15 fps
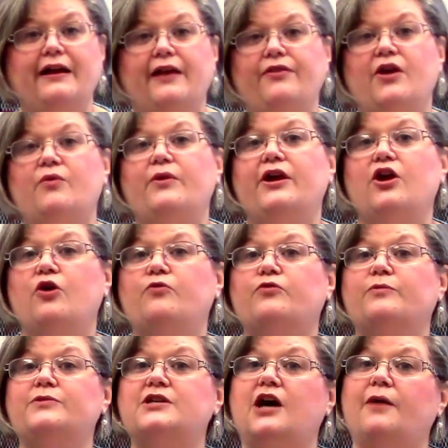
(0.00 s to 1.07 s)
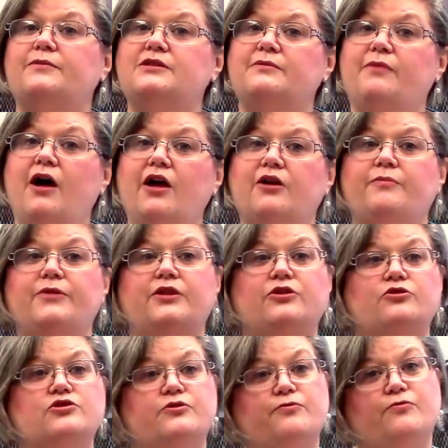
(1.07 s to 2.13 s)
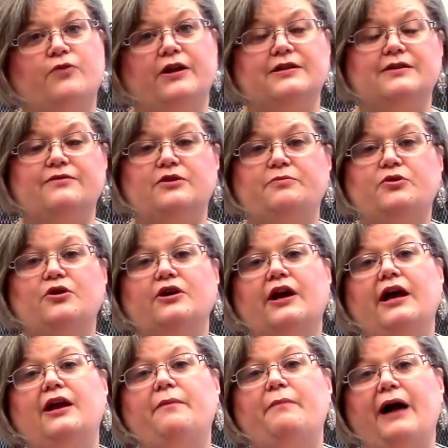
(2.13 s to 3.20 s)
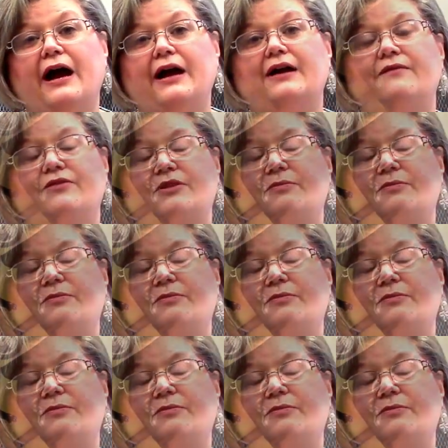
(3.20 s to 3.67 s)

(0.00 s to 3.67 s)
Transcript: and that we go from top to bottom, that there's a front of the book and a back of the